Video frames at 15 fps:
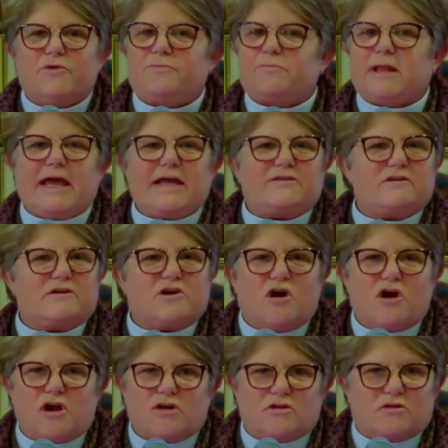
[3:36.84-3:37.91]
We planted
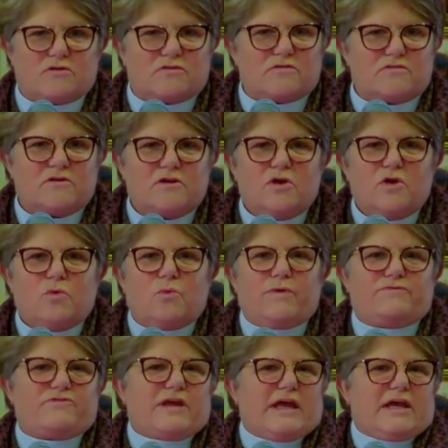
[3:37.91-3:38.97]
gardens.
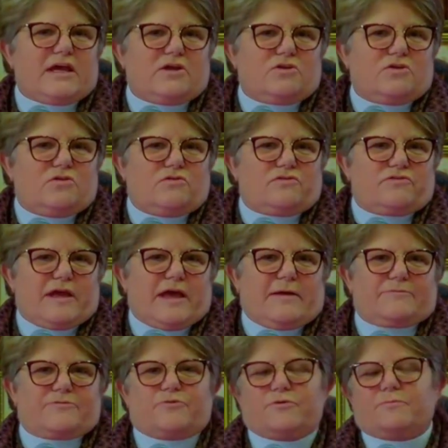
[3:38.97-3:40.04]
We've taken new
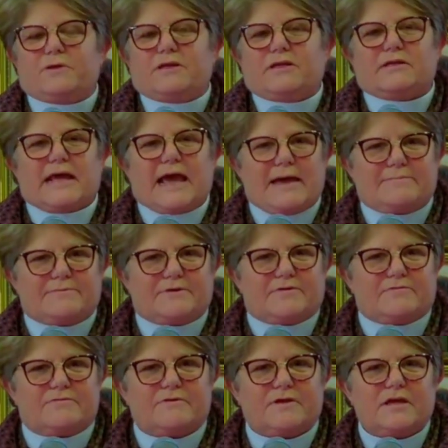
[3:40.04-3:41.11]
steps. We've been
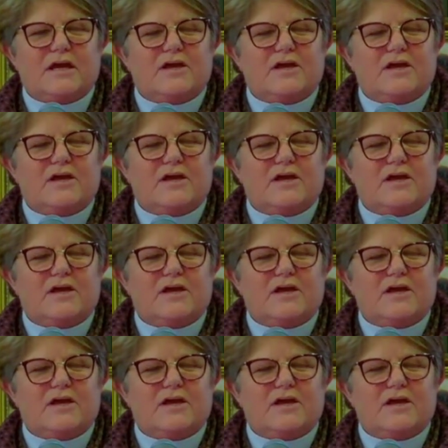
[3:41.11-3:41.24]
adaptive.